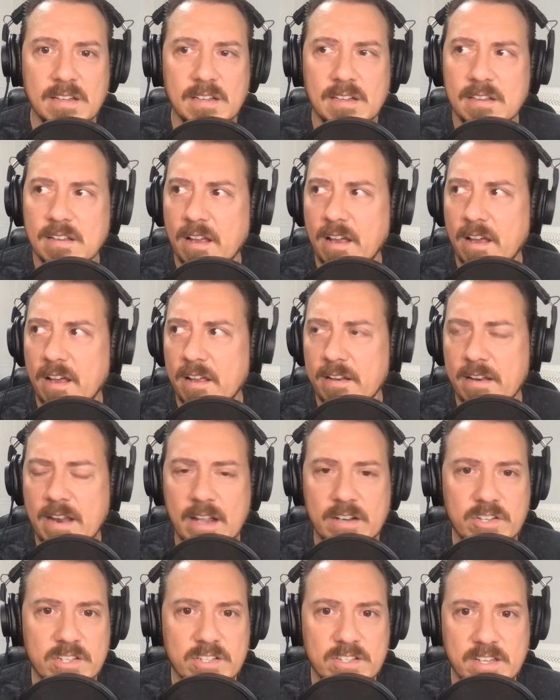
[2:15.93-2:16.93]

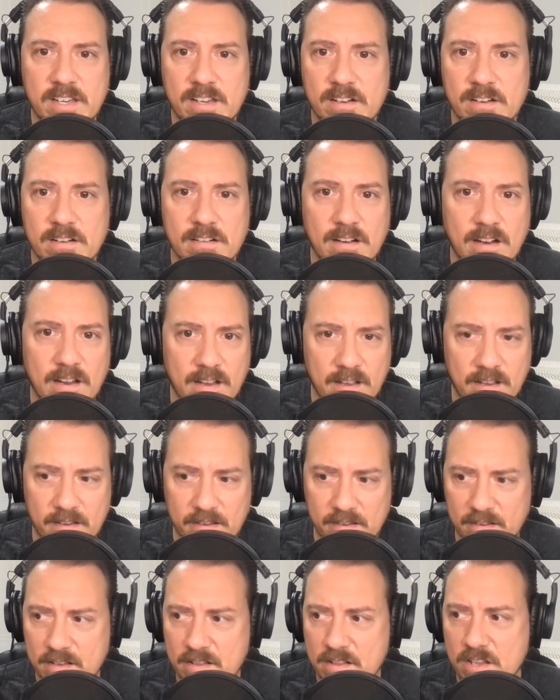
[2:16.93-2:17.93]
not just
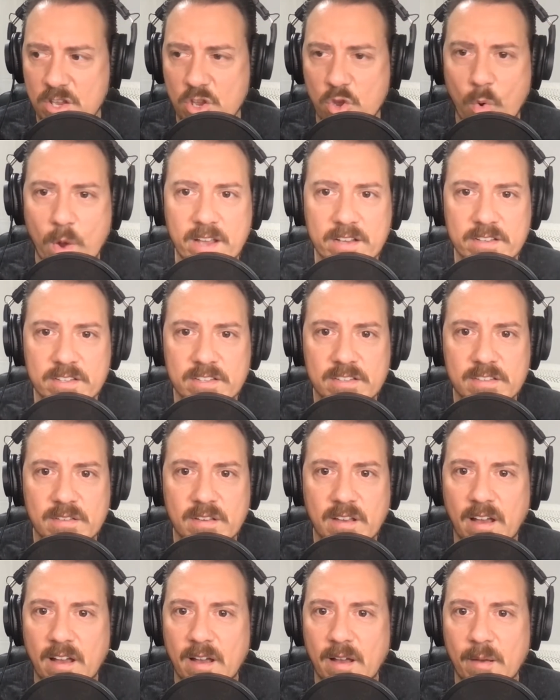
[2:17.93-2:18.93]
here in the US,
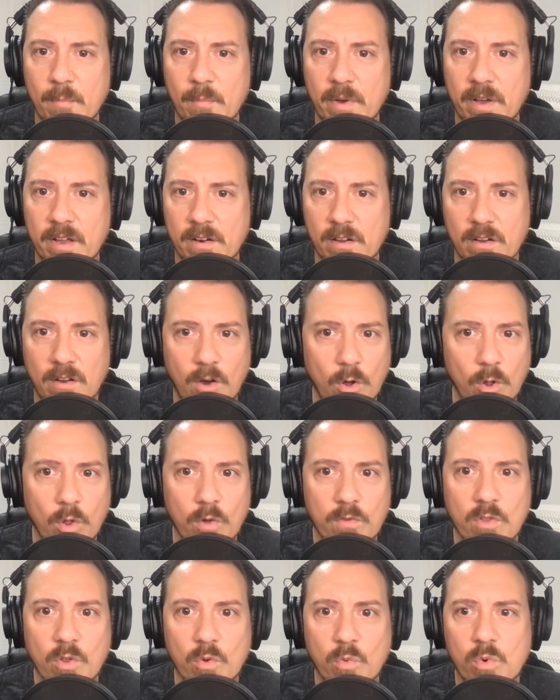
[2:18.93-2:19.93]
but all
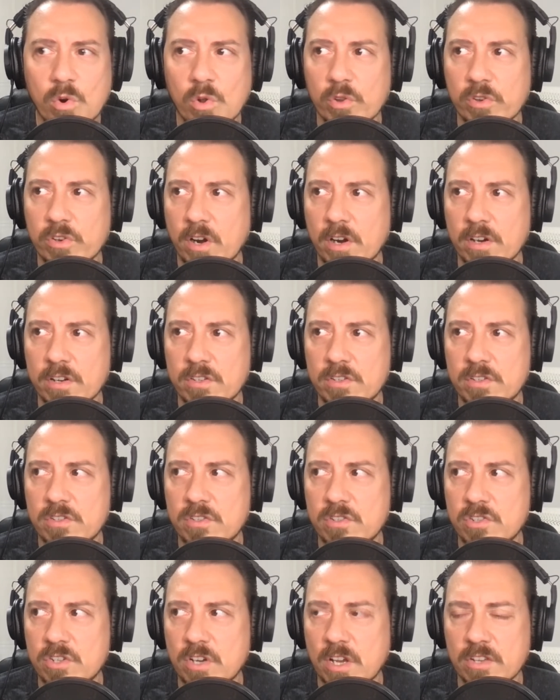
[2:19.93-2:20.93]
over the world, are
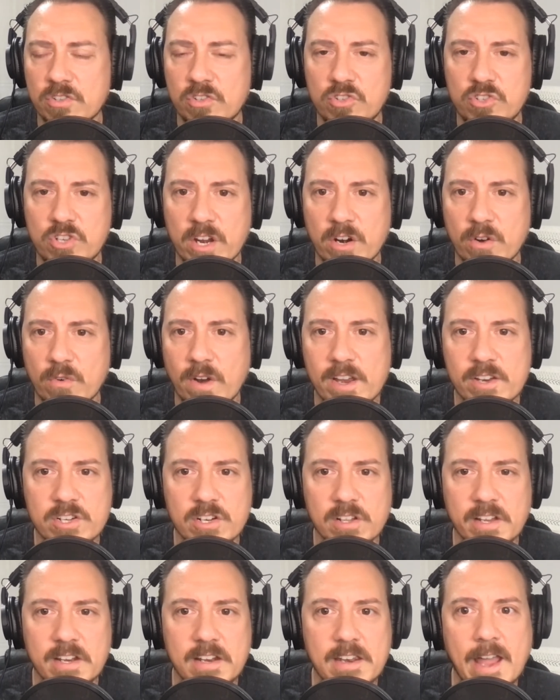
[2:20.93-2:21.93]
just
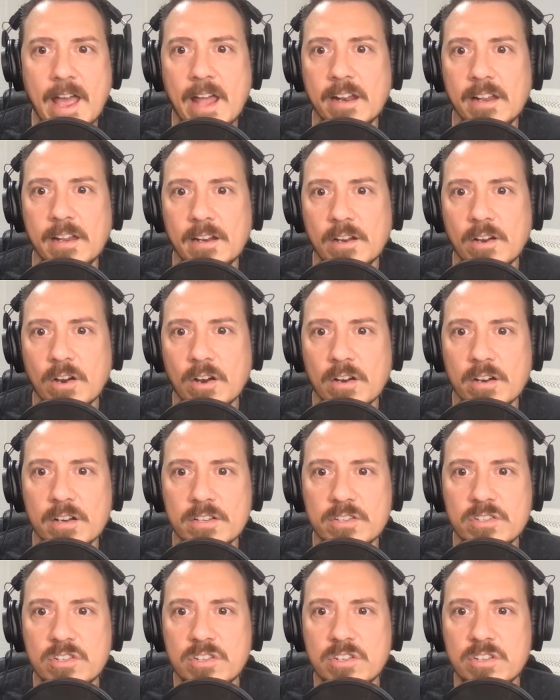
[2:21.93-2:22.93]
generationally not
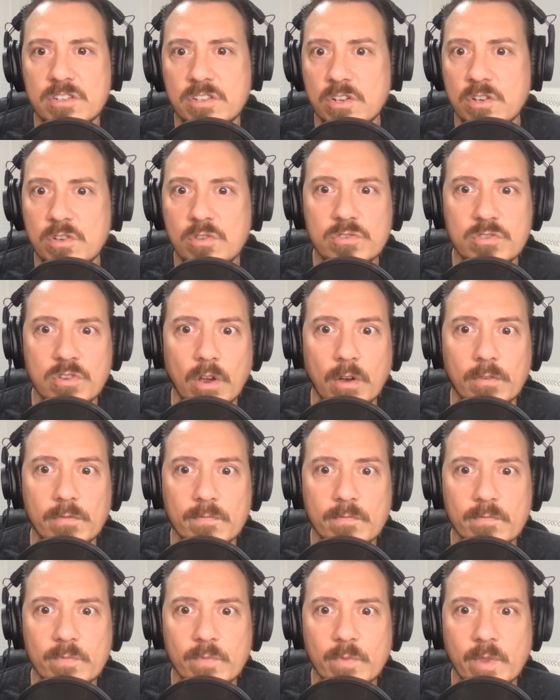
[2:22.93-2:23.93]
encouraged to do so.
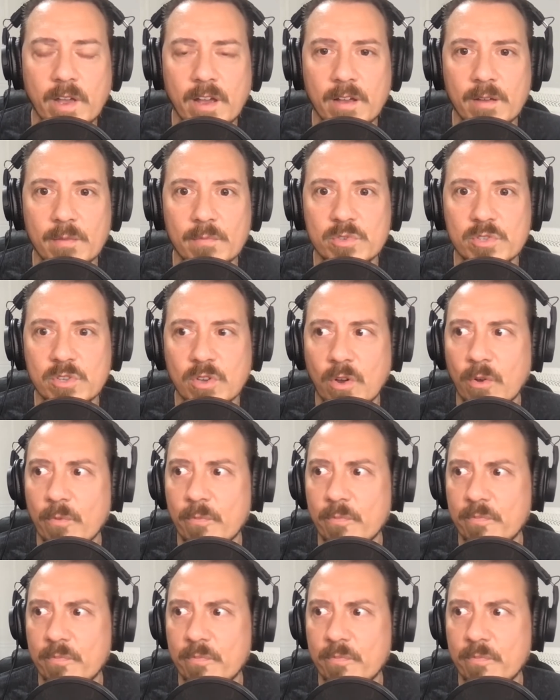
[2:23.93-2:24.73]
So